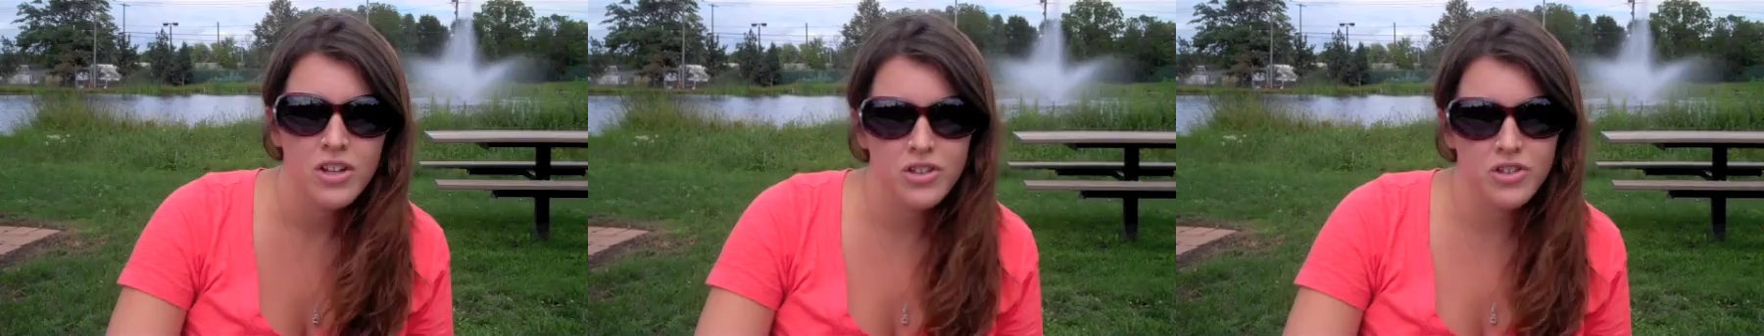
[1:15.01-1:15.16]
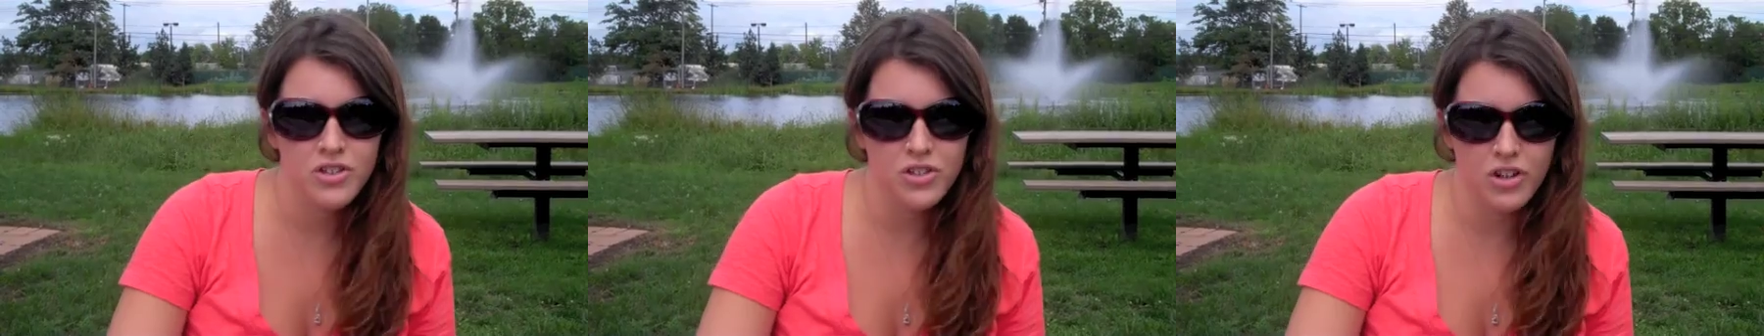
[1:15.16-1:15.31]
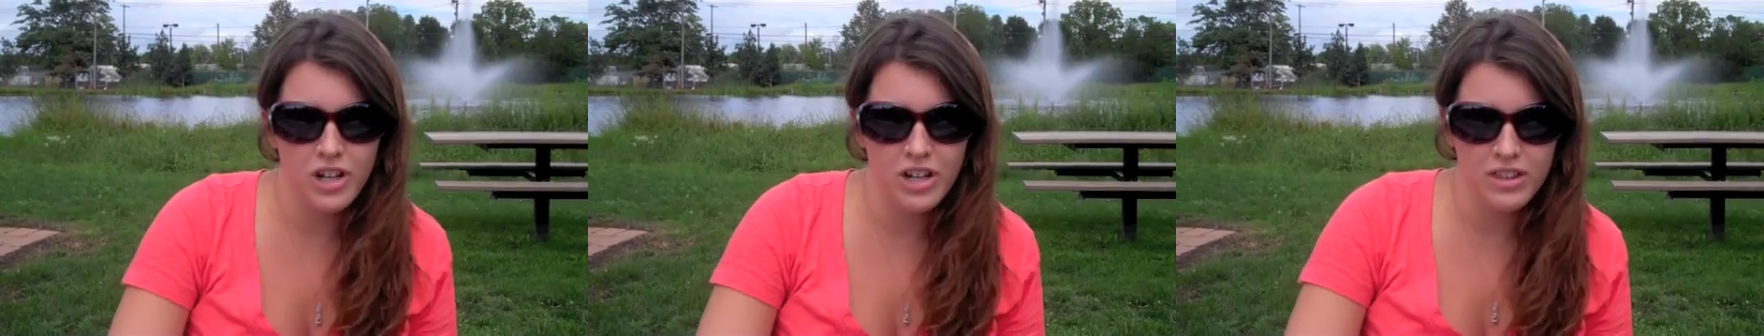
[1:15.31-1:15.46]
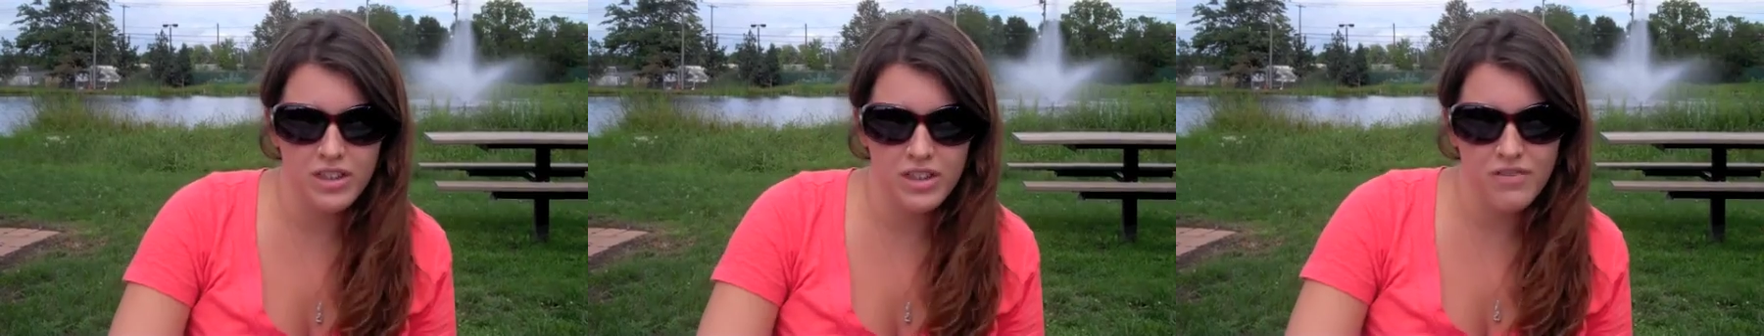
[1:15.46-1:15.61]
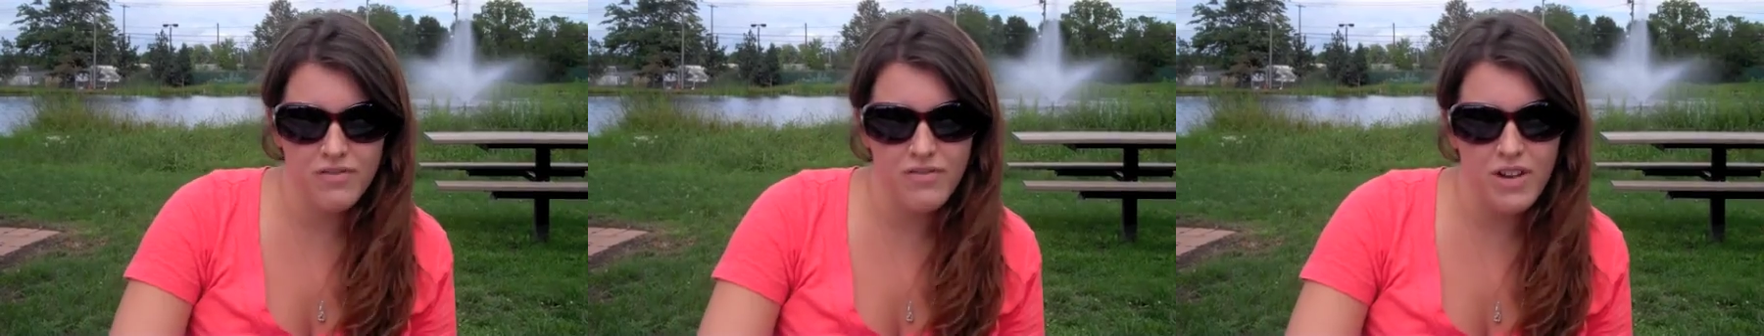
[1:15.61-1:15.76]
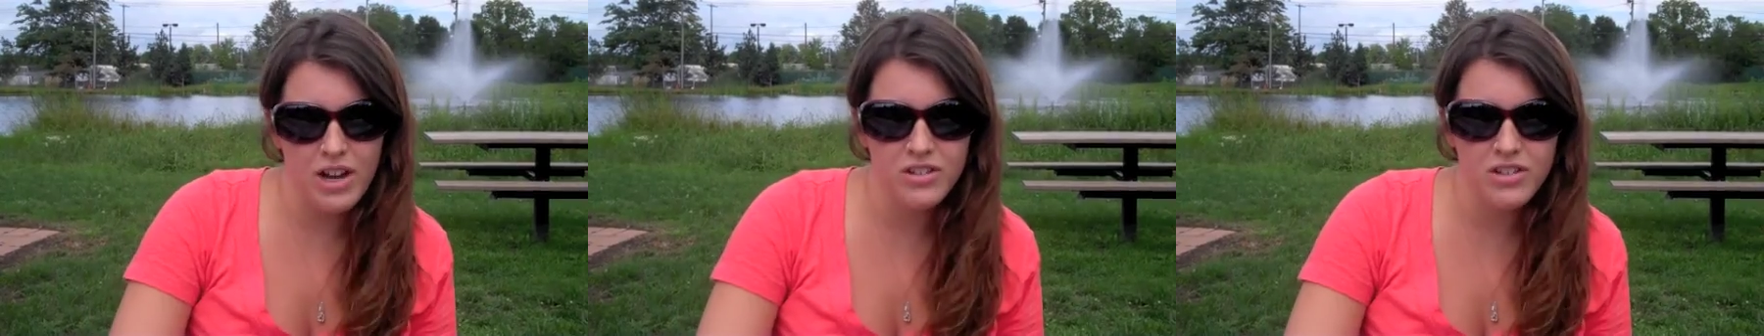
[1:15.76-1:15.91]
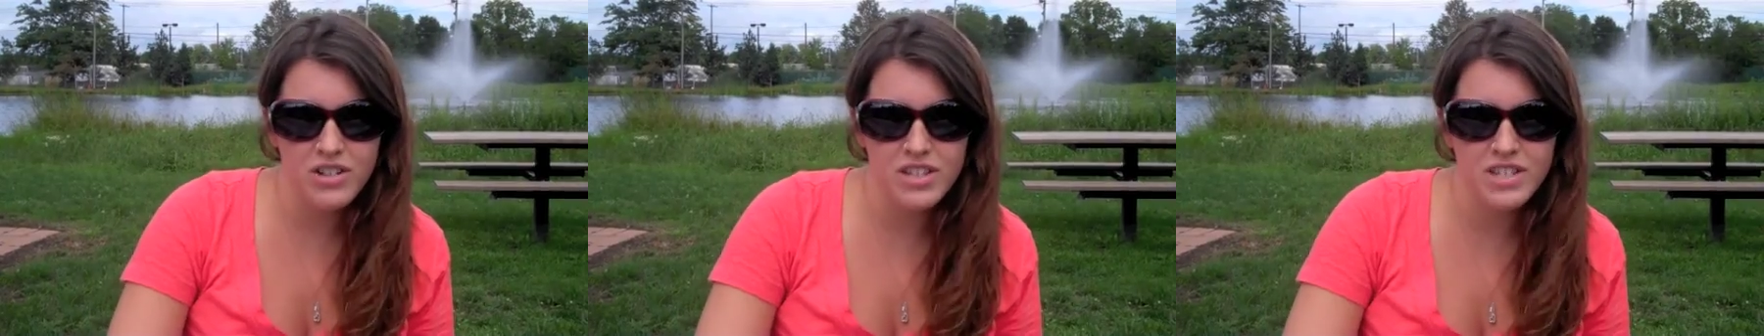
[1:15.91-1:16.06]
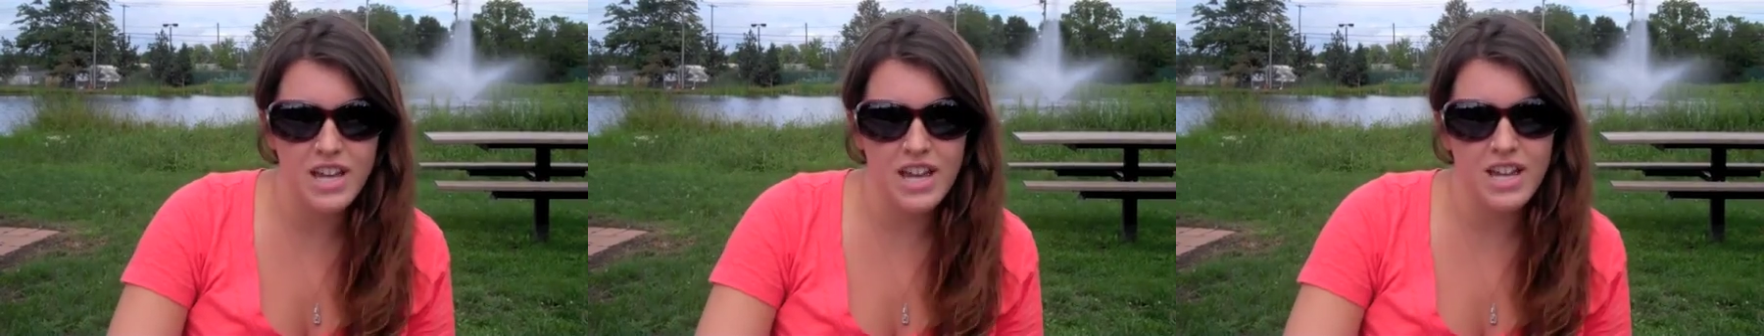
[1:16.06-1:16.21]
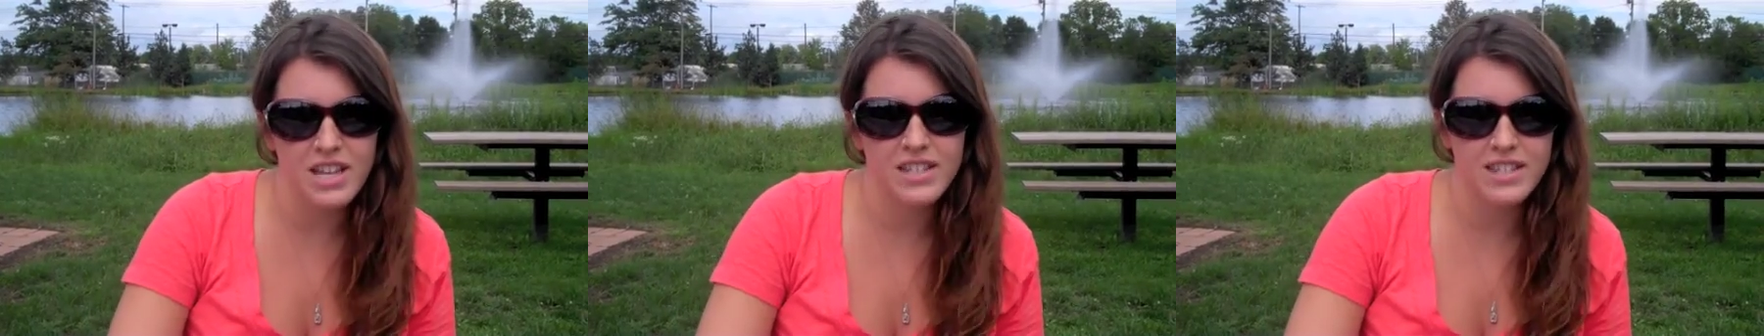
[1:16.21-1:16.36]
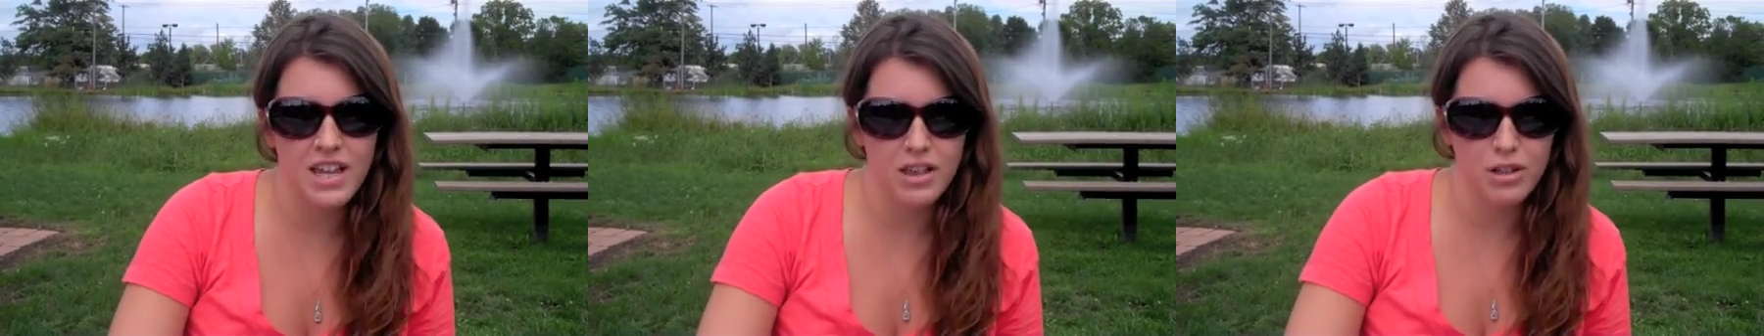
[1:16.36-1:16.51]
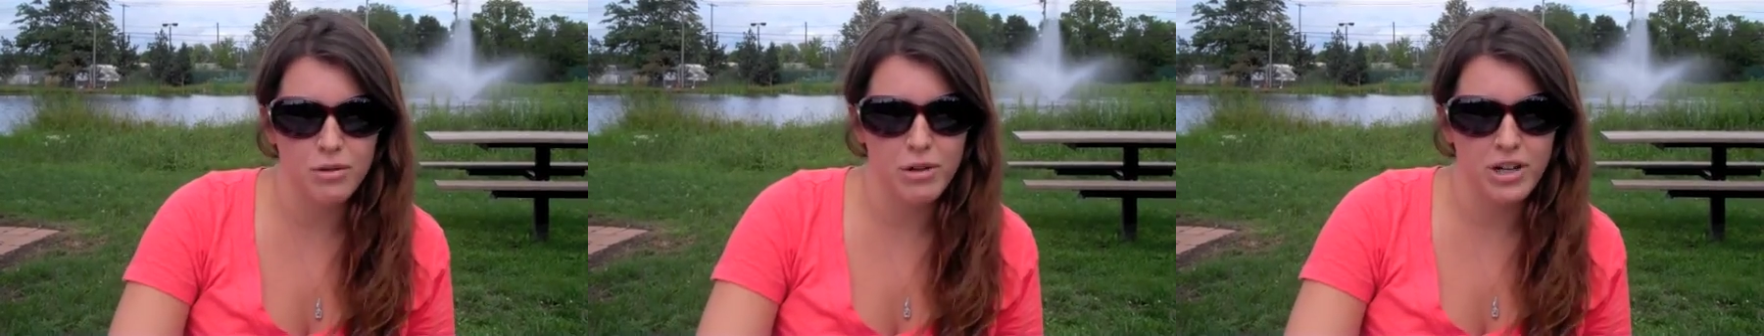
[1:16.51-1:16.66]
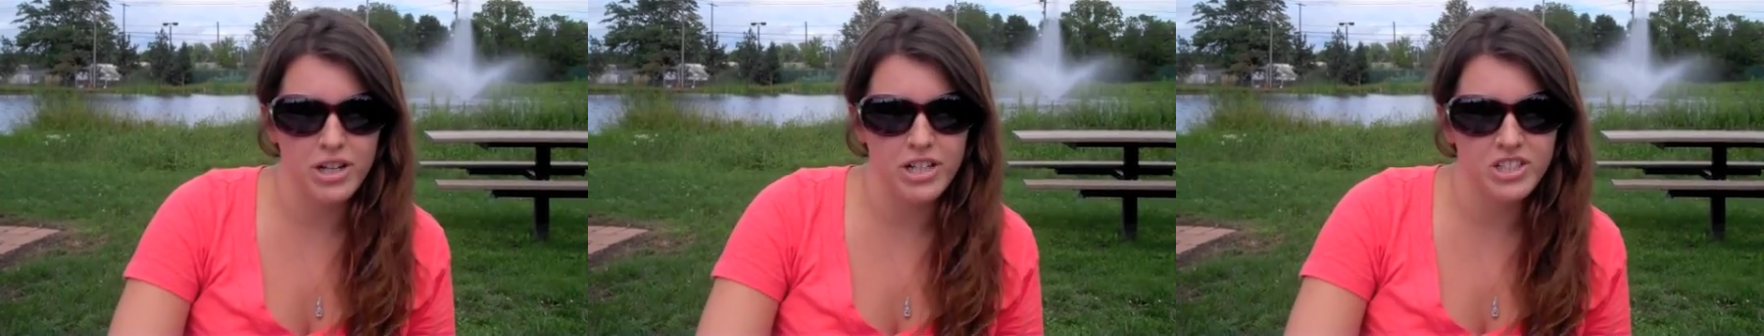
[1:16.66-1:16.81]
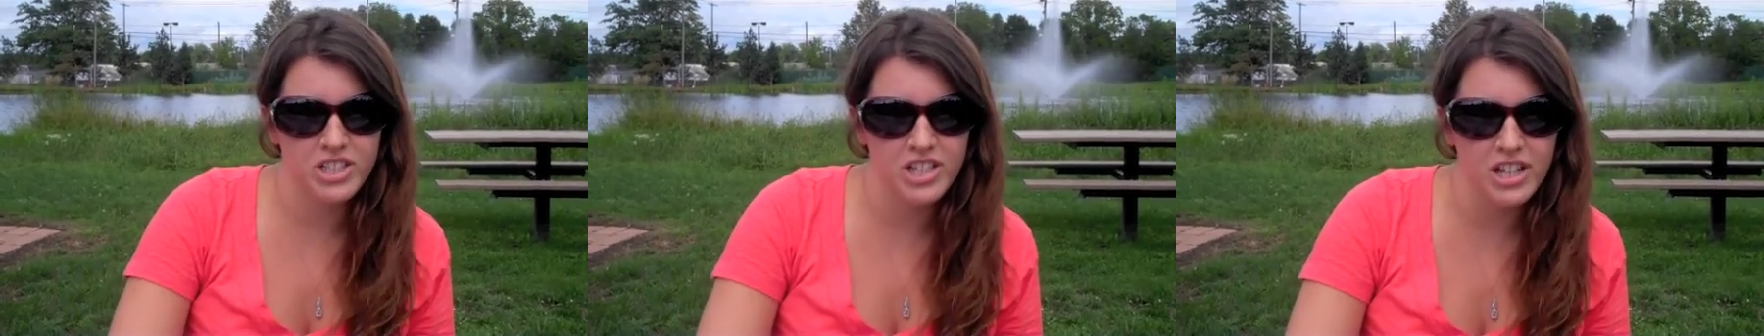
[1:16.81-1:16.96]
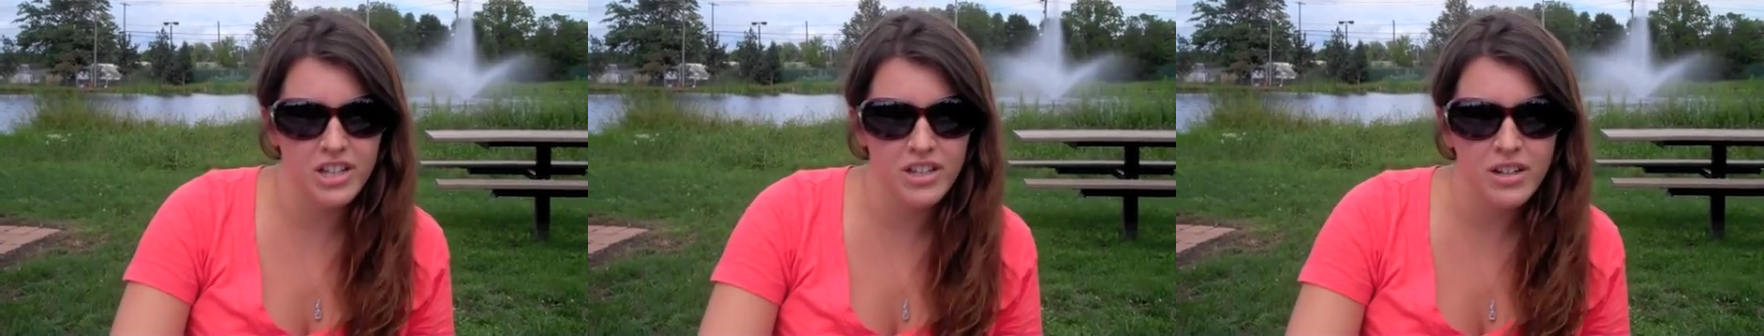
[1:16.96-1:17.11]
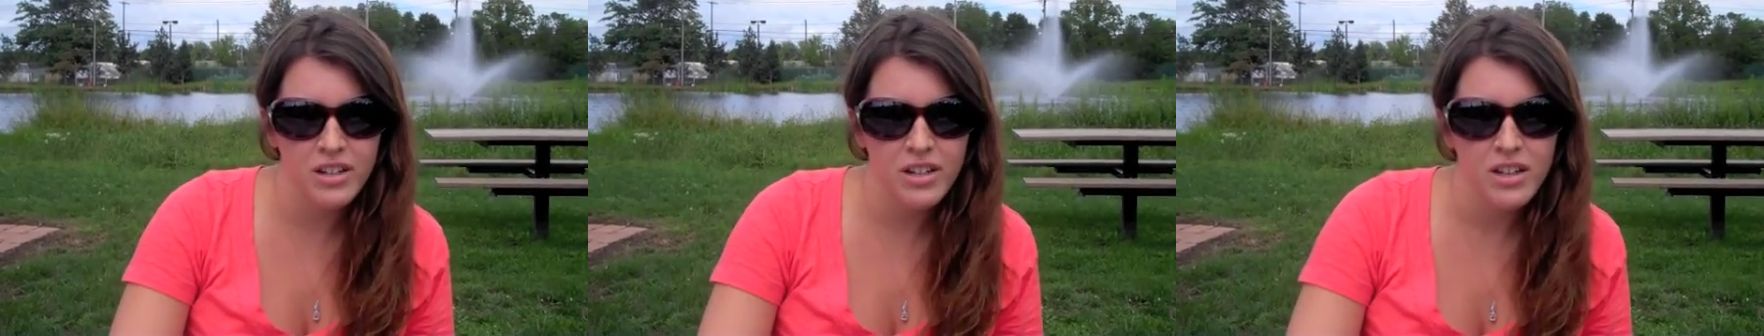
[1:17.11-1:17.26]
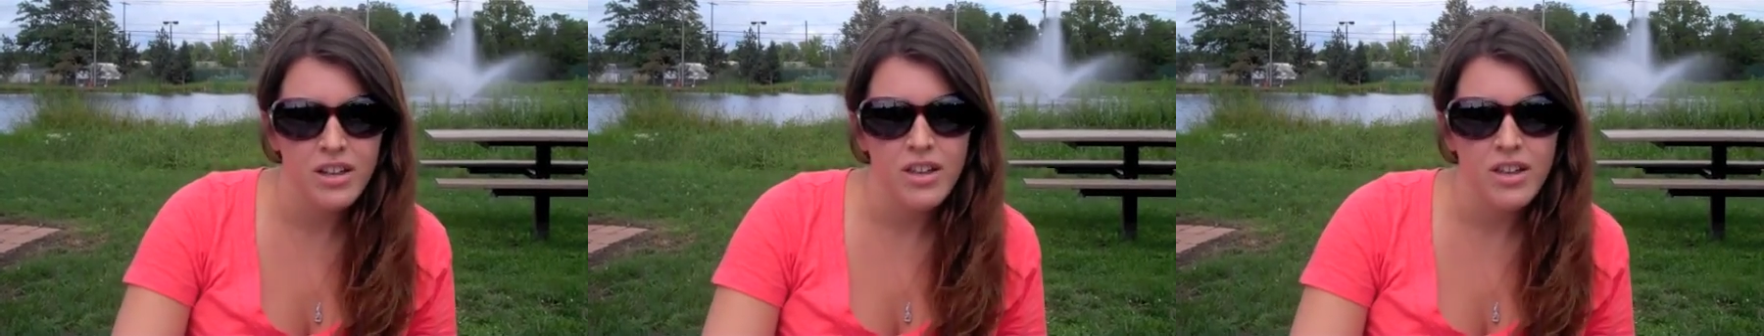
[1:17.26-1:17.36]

during the Founders Day celebration.